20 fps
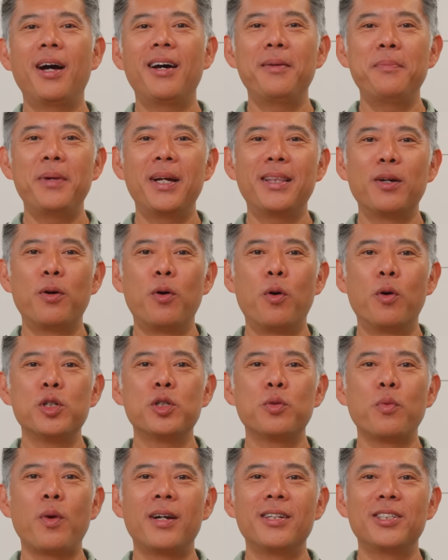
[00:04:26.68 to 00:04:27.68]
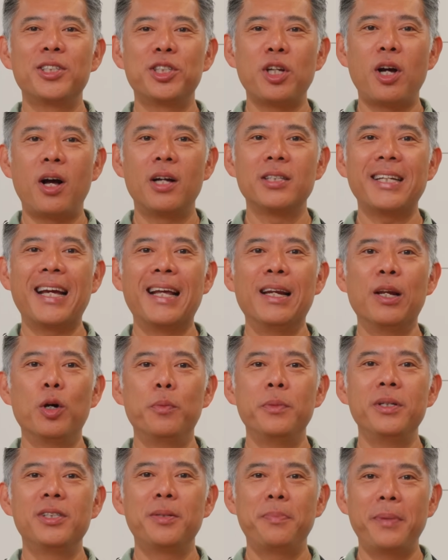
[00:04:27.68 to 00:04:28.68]
how to make the horseradish sauce and
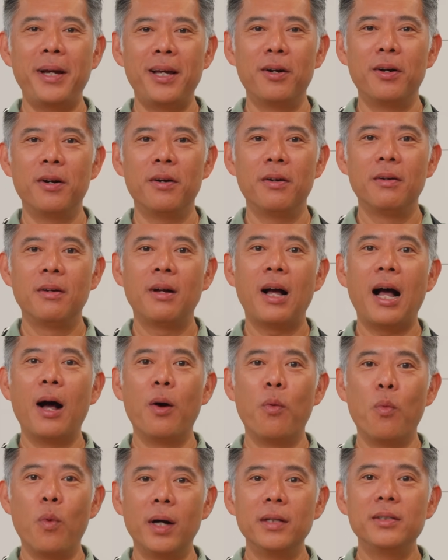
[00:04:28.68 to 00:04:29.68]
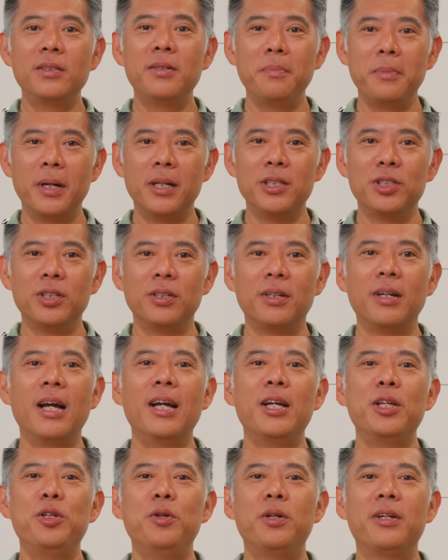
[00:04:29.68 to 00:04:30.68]
Lomi tomato, I want to mention
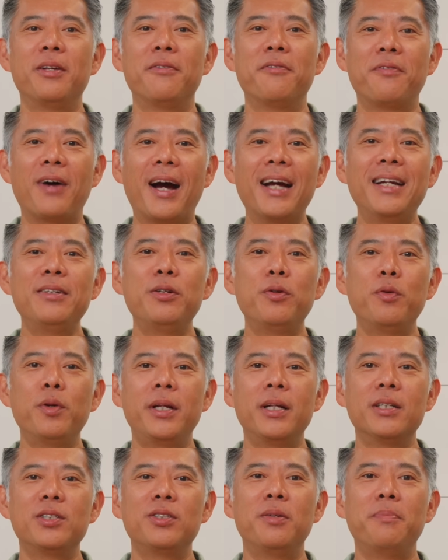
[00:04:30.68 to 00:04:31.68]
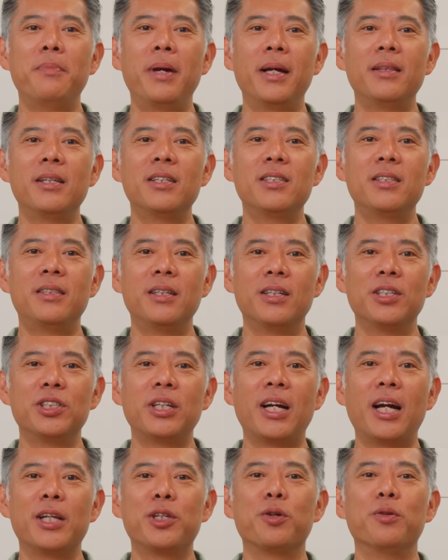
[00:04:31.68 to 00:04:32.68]
you can find ingredients to make this dish
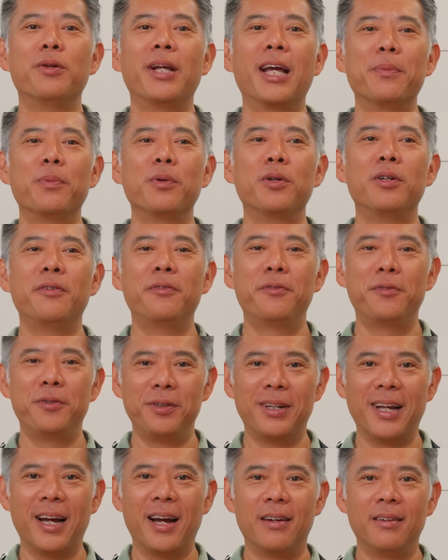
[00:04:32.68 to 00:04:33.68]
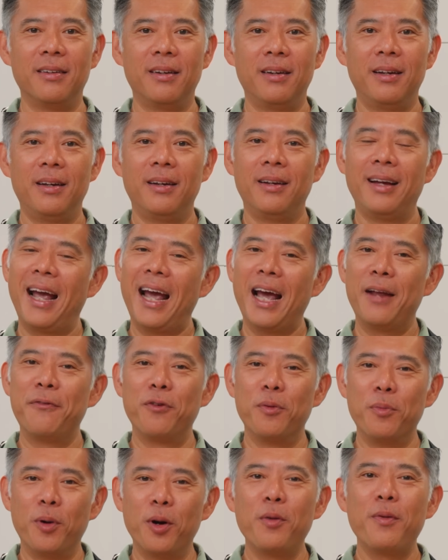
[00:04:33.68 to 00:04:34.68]
at your neighborhood Foodland. And
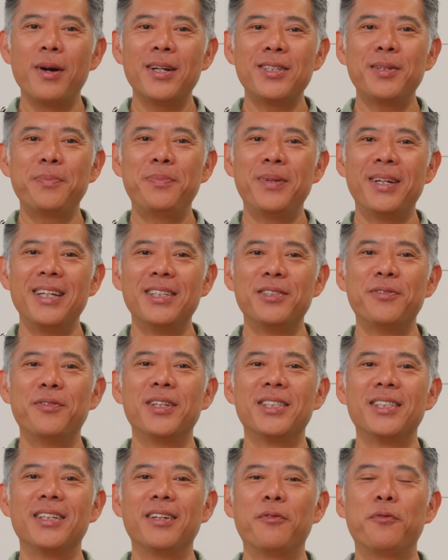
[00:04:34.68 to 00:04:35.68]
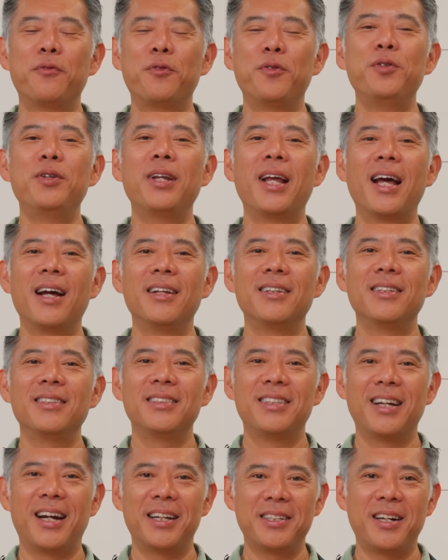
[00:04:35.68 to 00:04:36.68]
for more recipes, visit
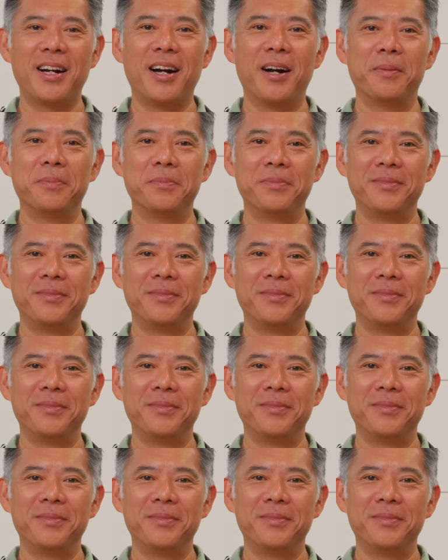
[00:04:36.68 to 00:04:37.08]
foodland.com.